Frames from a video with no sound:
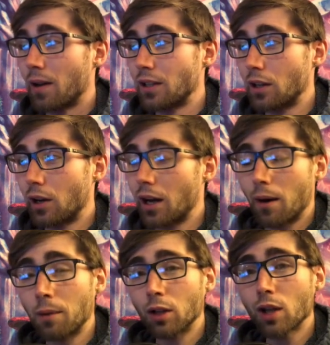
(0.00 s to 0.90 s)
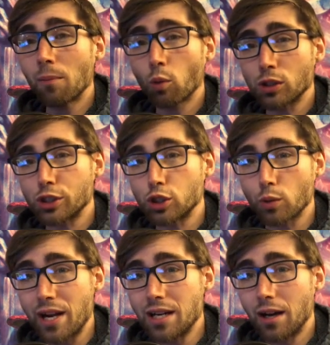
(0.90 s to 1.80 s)
a lot more
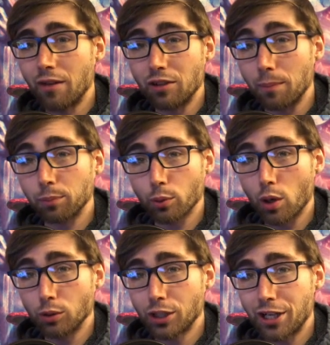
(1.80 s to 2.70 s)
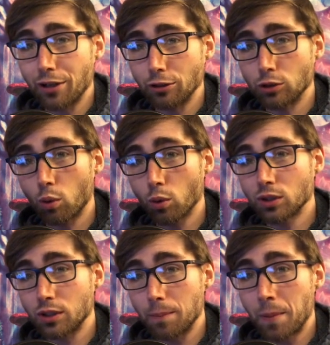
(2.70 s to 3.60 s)
straight of an approach here
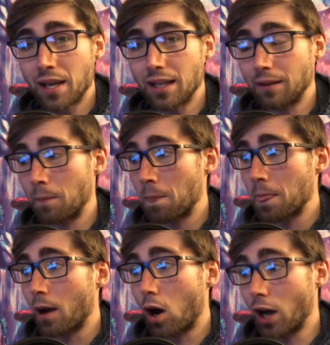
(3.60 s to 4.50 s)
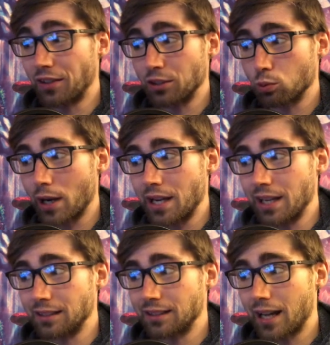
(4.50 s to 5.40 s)
towards the pin on this
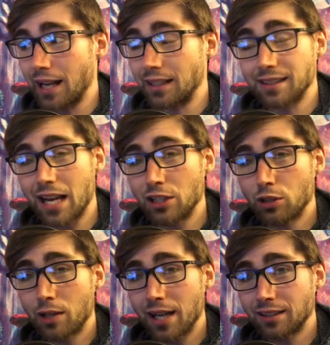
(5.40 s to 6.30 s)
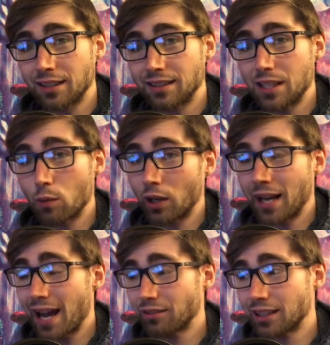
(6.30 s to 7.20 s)
right-hand side, because as you guys can see, we're going
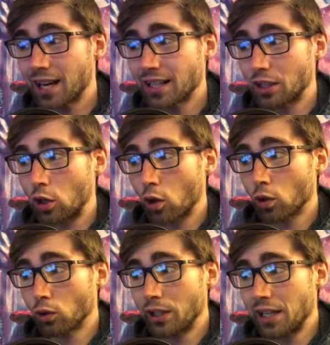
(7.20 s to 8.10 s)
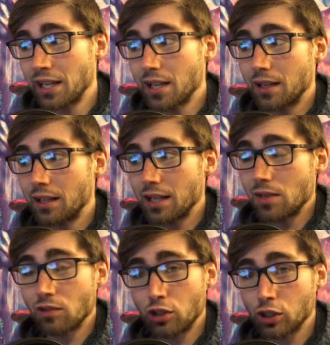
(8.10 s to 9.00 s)
to have to kind of curl it in
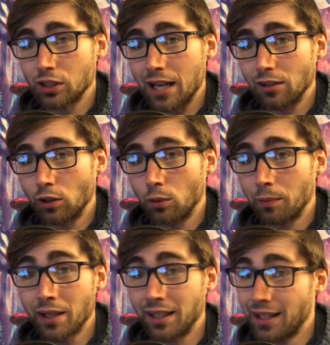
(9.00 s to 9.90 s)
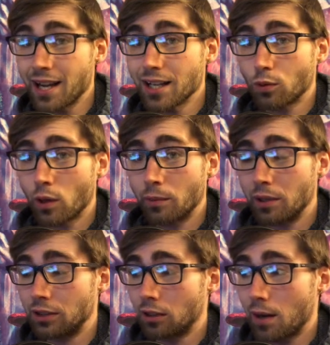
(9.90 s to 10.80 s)
even just that little bit, and I had quite a
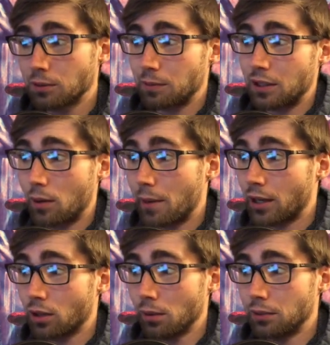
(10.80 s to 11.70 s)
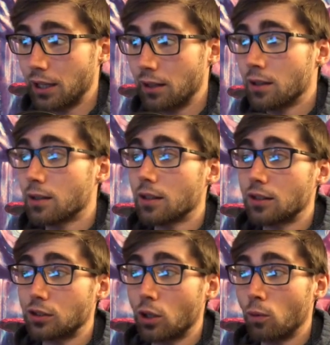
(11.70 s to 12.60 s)
bit of topspin on my club there.
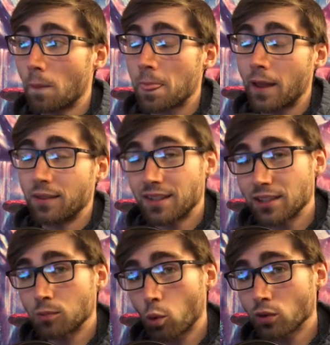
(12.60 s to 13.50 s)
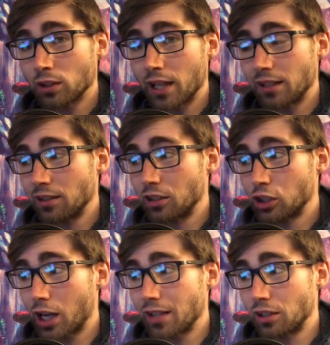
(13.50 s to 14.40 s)
So this is more than likely the
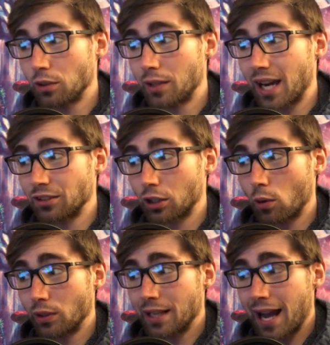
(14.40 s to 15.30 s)
shot that you guys are going to